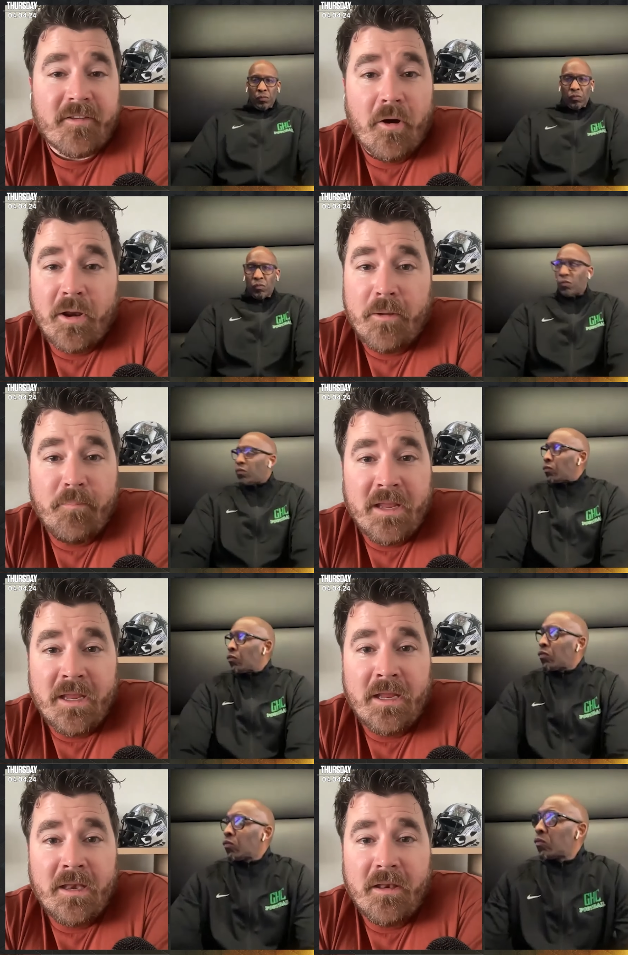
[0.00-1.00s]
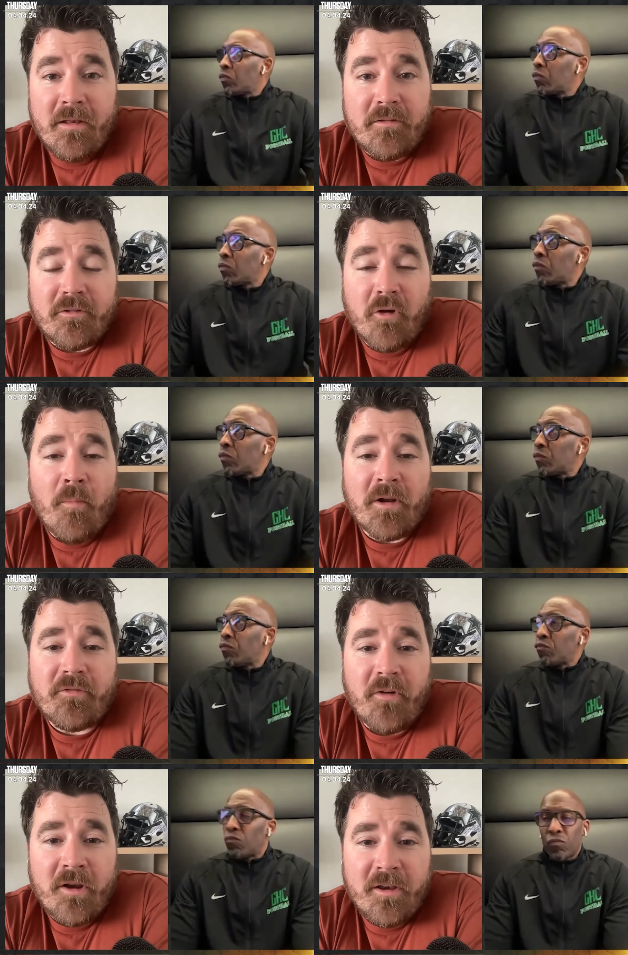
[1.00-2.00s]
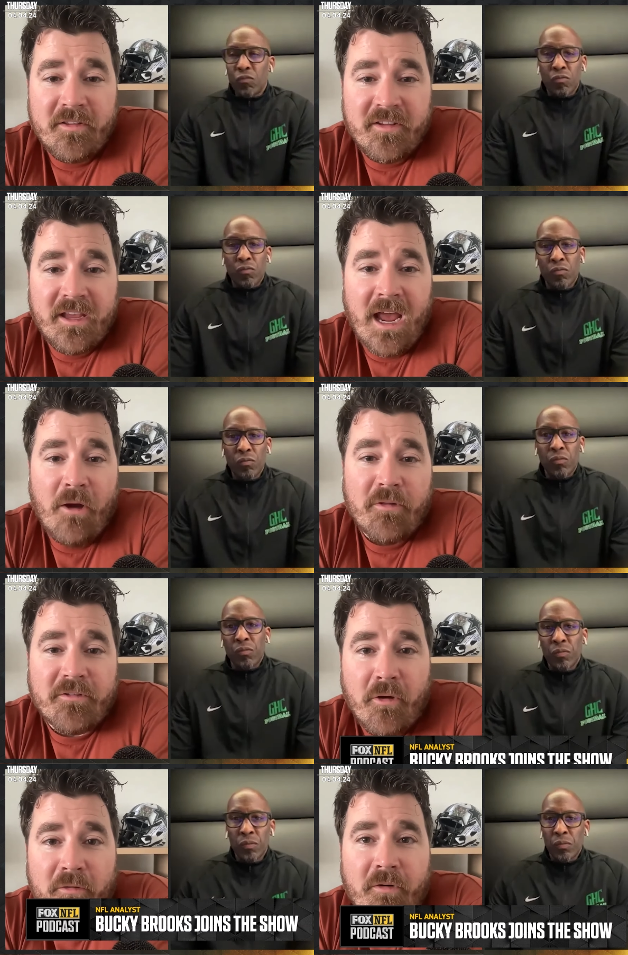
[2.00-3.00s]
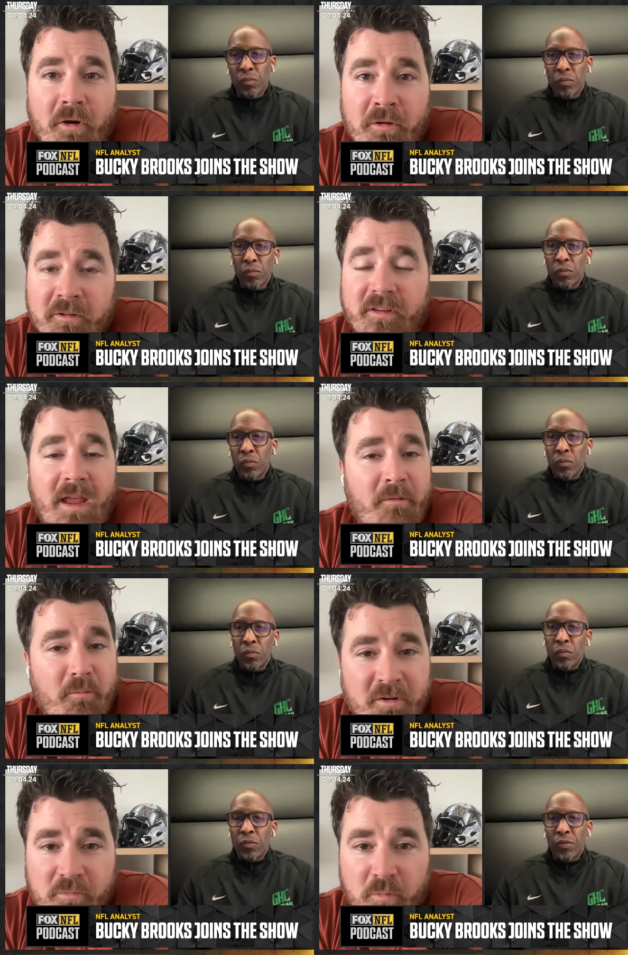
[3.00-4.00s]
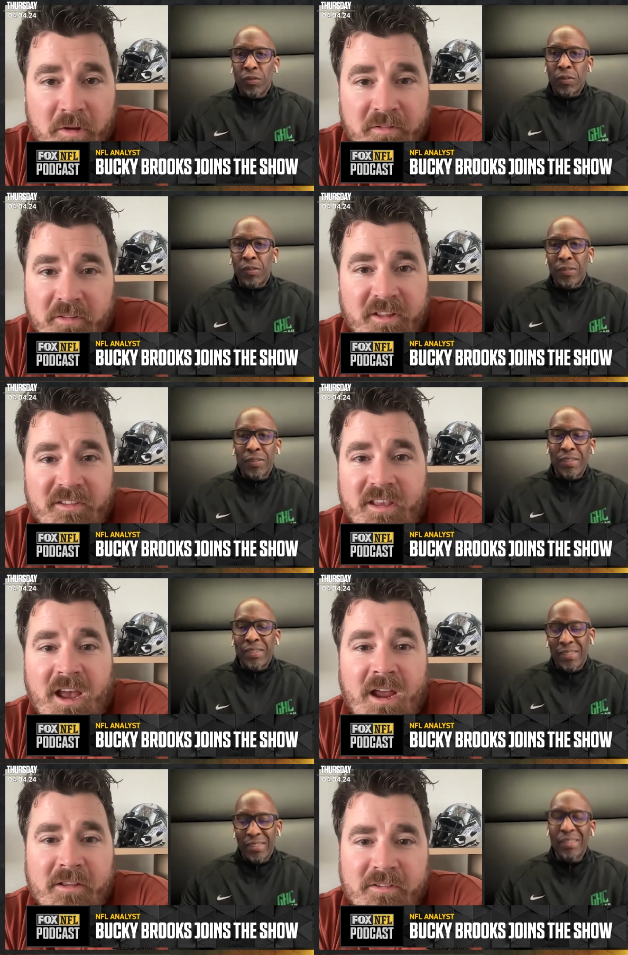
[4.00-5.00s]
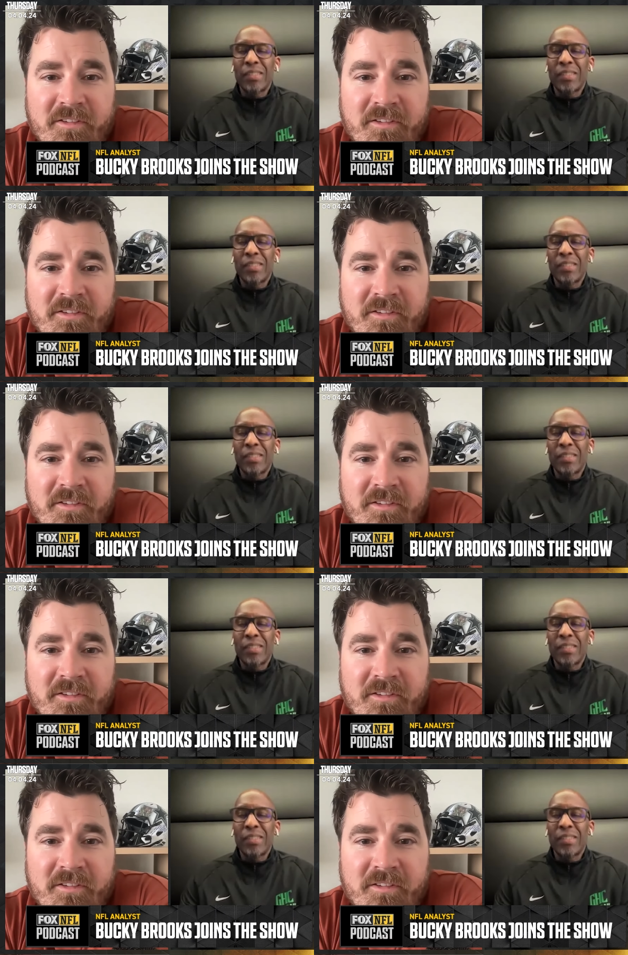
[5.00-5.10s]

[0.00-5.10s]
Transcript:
Speaker 1: it's going to be so much fun to see how this all falls and which ones of these guys